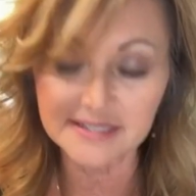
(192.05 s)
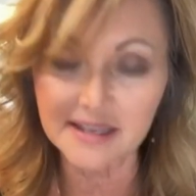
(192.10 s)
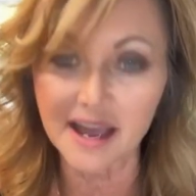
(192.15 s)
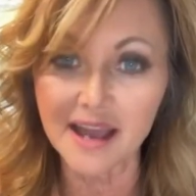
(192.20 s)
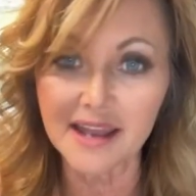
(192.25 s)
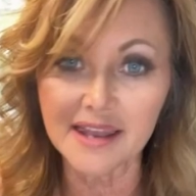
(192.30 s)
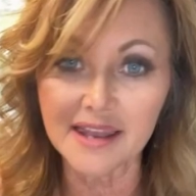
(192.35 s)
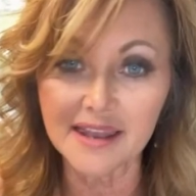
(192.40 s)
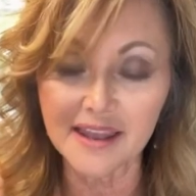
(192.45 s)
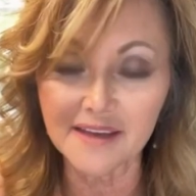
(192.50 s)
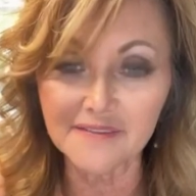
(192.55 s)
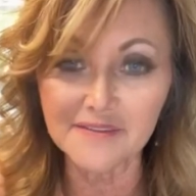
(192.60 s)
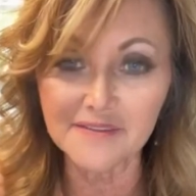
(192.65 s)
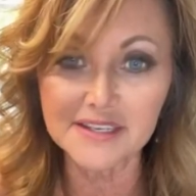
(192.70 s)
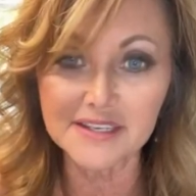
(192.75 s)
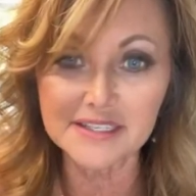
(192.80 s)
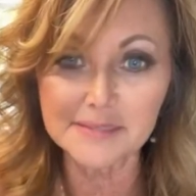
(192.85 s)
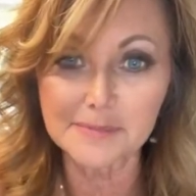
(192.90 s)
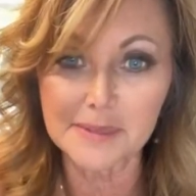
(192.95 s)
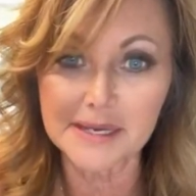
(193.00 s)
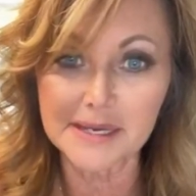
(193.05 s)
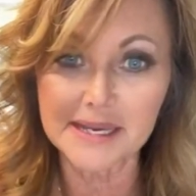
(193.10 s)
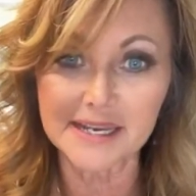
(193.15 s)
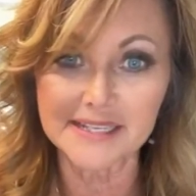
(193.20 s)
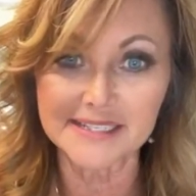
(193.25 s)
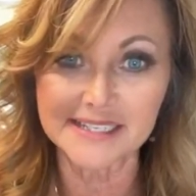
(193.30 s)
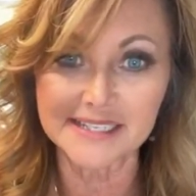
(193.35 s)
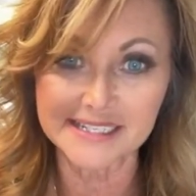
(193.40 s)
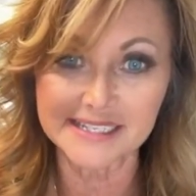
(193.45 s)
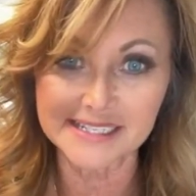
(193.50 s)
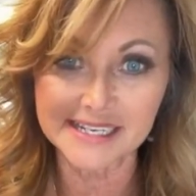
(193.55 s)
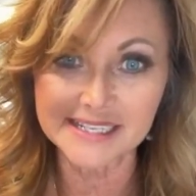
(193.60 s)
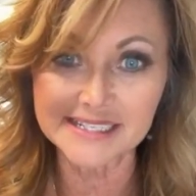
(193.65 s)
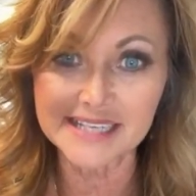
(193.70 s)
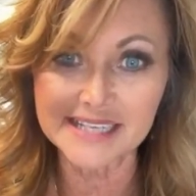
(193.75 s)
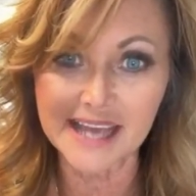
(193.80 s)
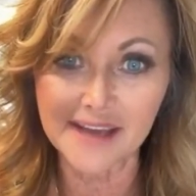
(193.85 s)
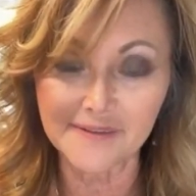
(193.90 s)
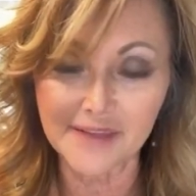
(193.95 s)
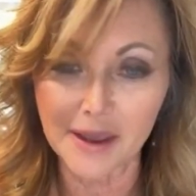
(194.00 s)
I love this because it does
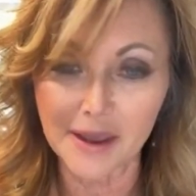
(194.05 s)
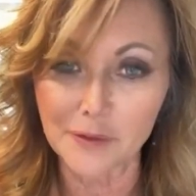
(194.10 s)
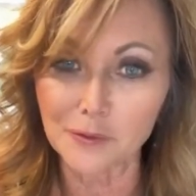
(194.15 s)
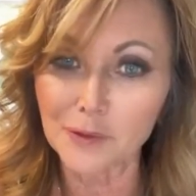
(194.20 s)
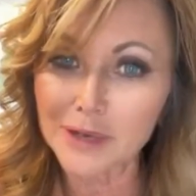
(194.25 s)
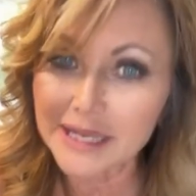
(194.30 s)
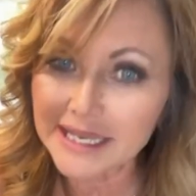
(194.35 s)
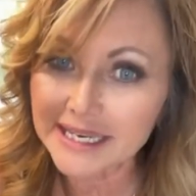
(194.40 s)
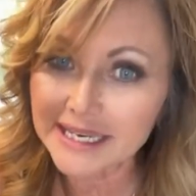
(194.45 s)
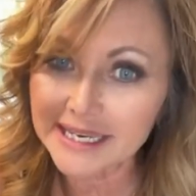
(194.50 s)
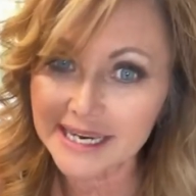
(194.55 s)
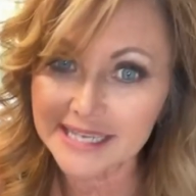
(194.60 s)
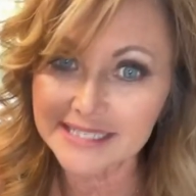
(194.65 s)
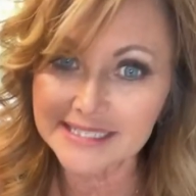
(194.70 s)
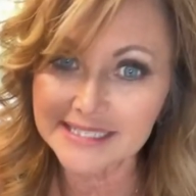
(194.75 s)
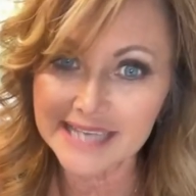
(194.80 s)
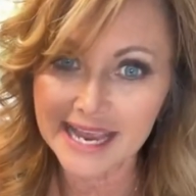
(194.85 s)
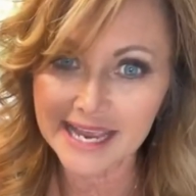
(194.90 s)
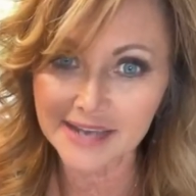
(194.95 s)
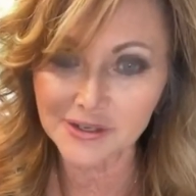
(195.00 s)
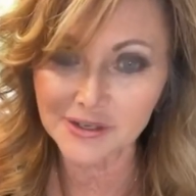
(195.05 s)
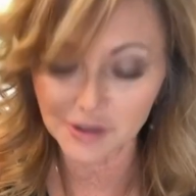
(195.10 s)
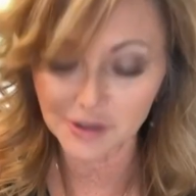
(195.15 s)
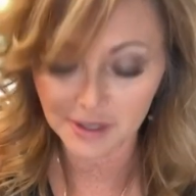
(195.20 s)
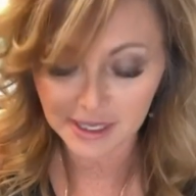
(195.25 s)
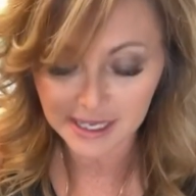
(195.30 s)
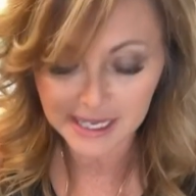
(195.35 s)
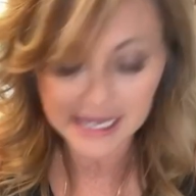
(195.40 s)
have that really nice handle.